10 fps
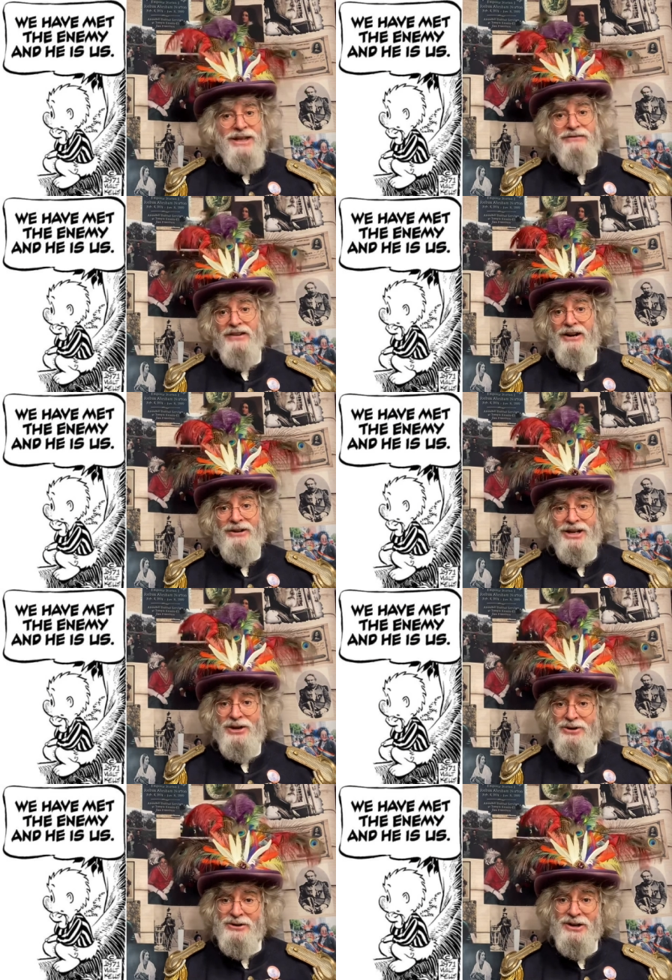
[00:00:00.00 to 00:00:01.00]
very
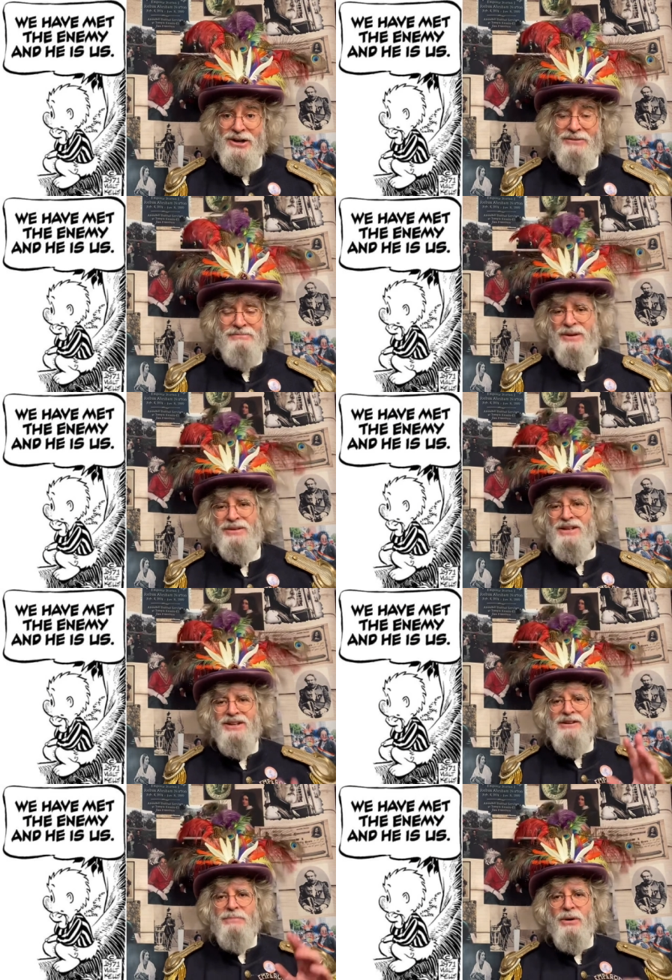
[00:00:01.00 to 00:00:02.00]
good, but
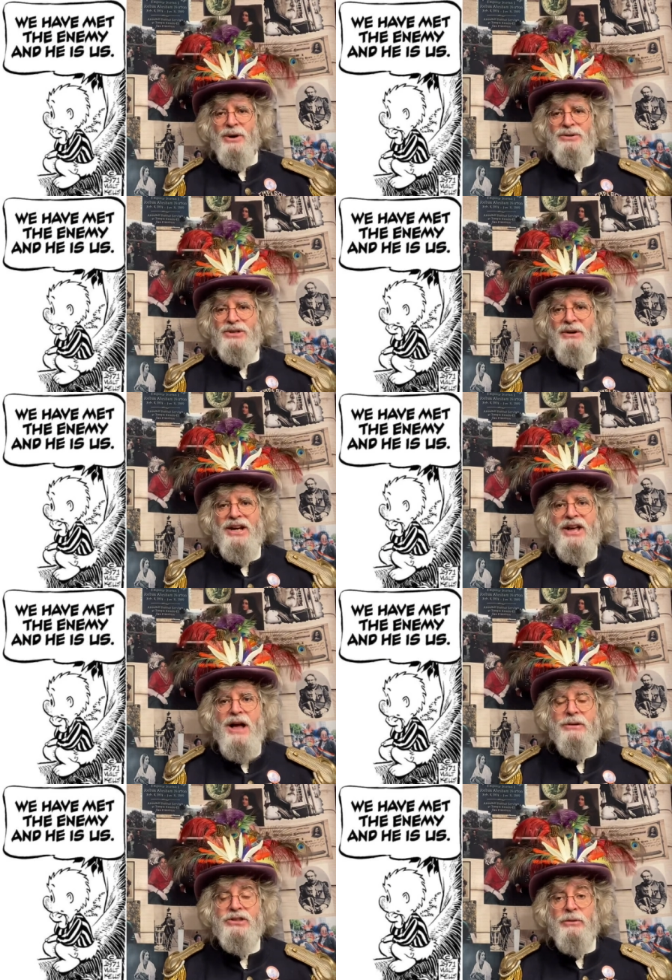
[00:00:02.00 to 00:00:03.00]
Pogo is a great
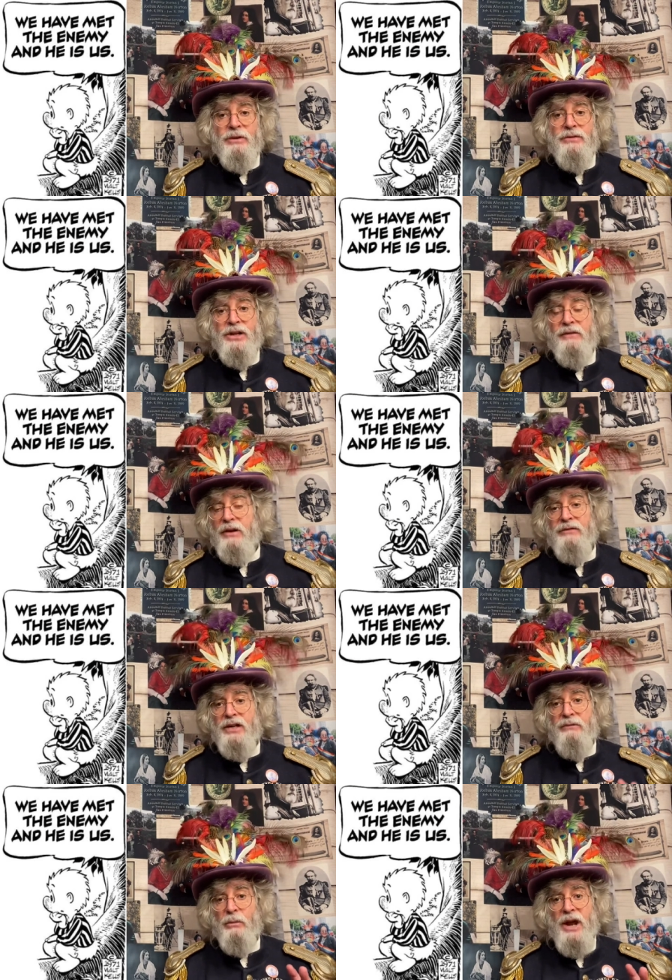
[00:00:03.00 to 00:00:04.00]
comic strip. If, you're never, if you have
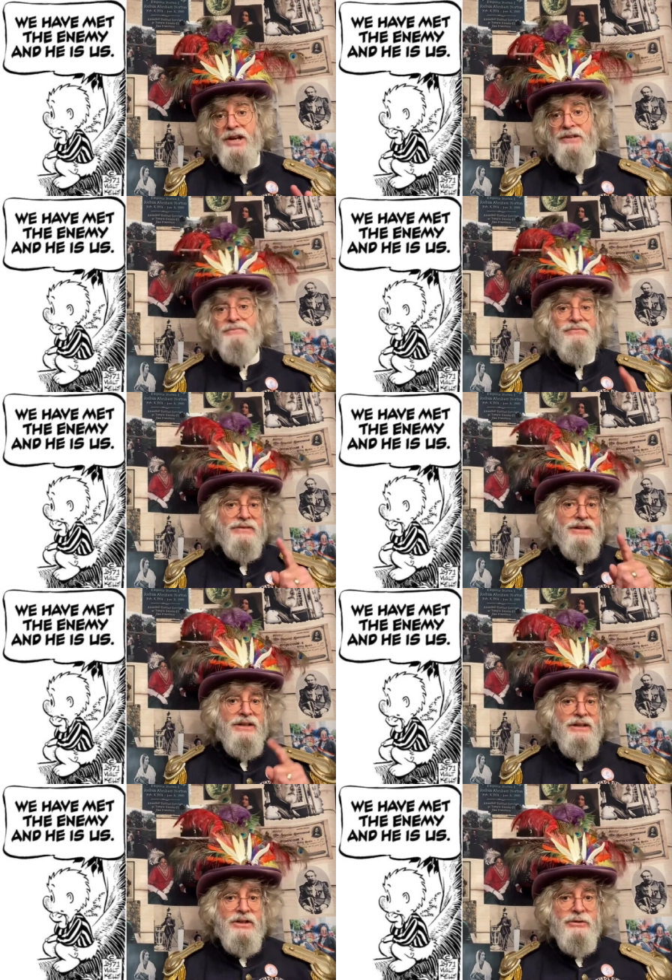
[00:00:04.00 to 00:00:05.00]
never read it,
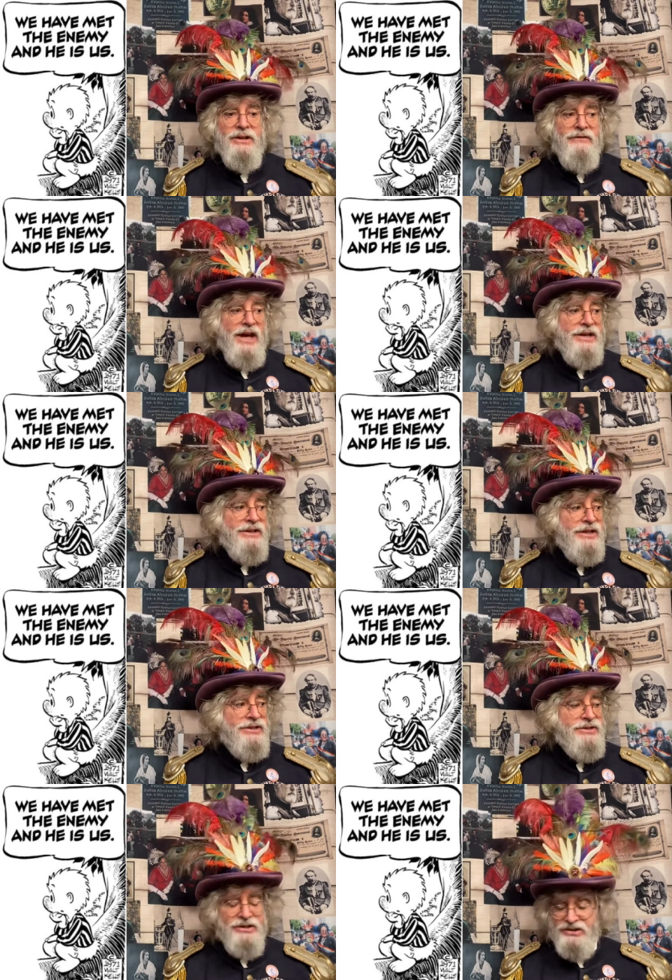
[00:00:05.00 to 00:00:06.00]
you can find it.
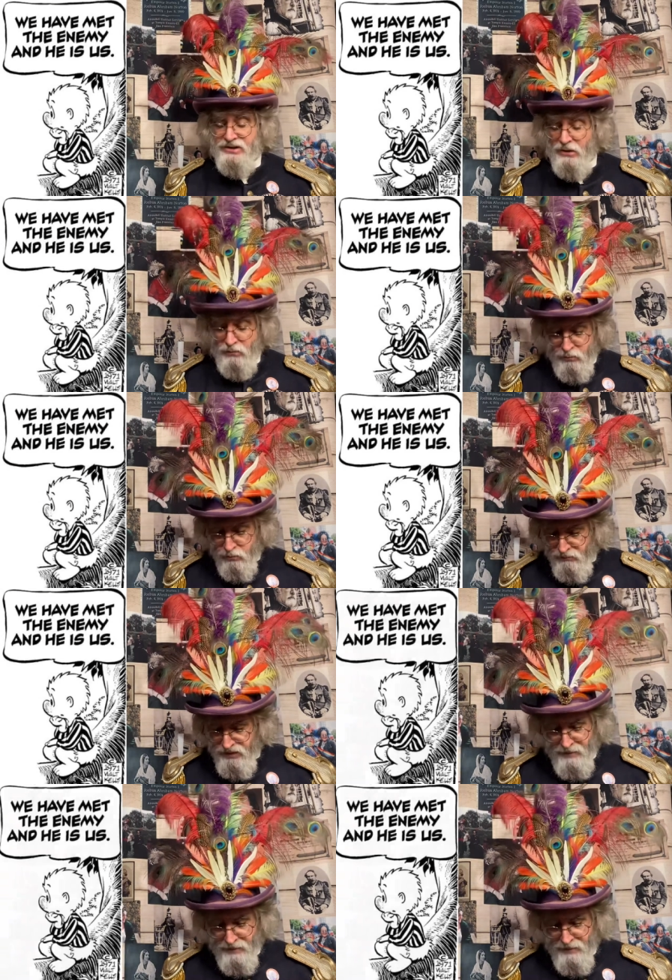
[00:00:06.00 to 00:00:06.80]
It's just the